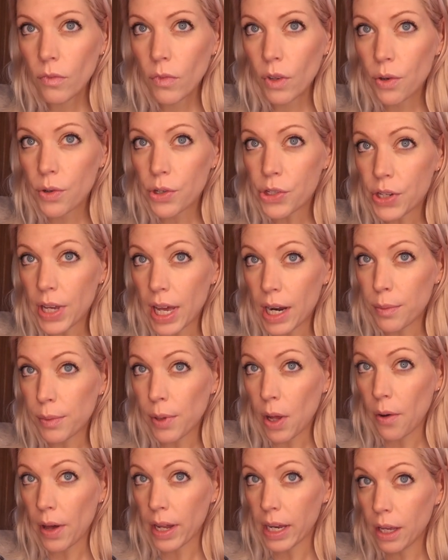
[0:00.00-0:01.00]
Of course, you gotta
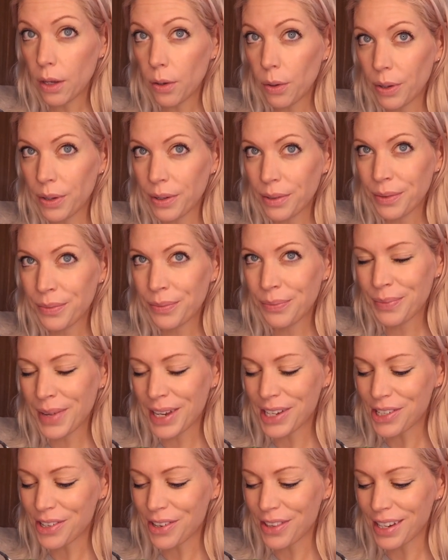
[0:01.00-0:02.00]
blow on it,
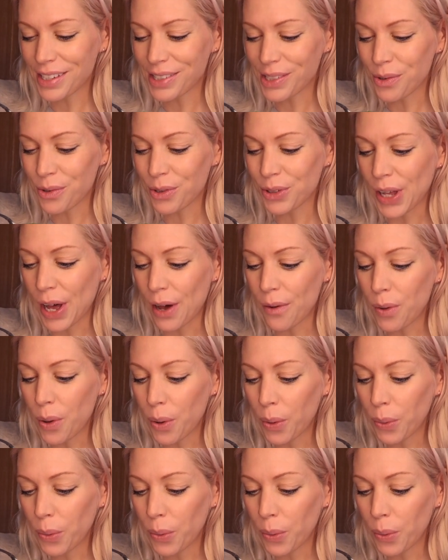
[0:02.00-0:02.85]
make sure that it's cooled off.